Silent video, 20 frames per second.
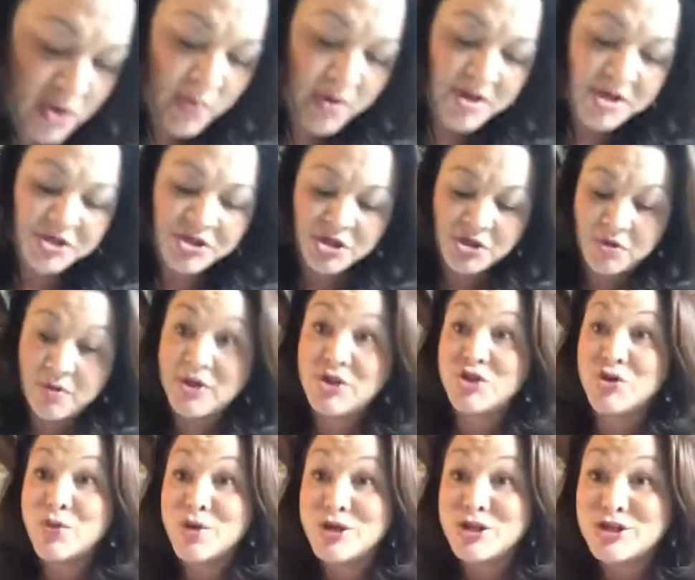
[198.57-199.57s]
you want to do
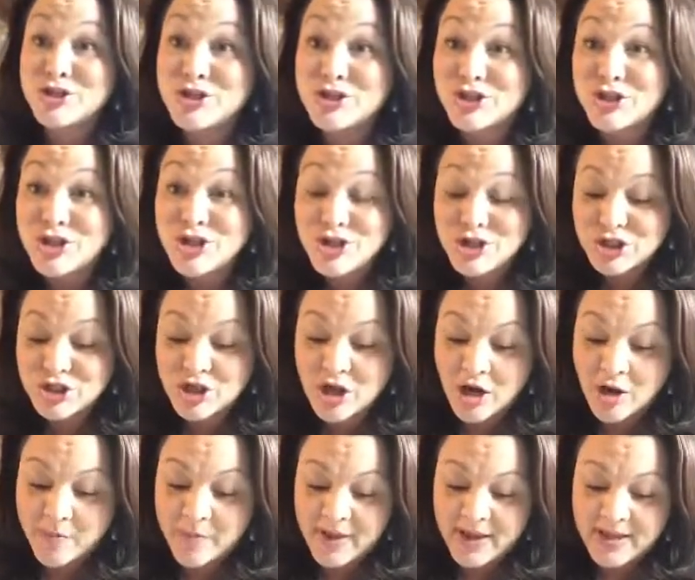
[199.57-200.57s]
is you want to stir your
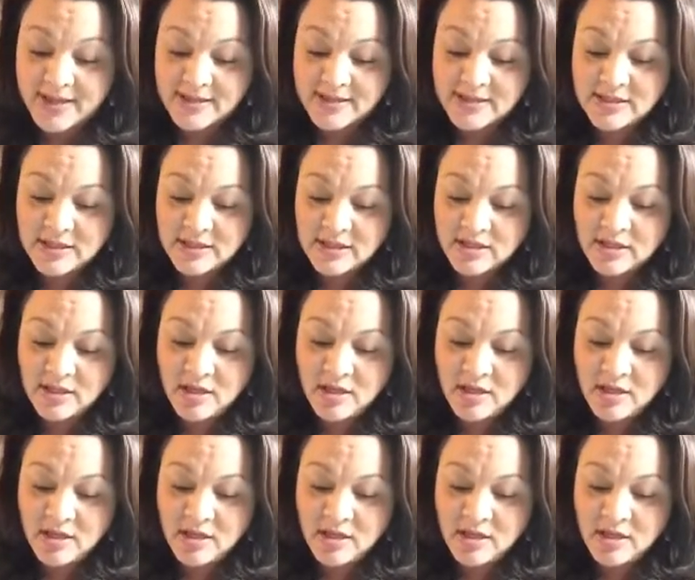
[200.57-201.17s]
chalk paste,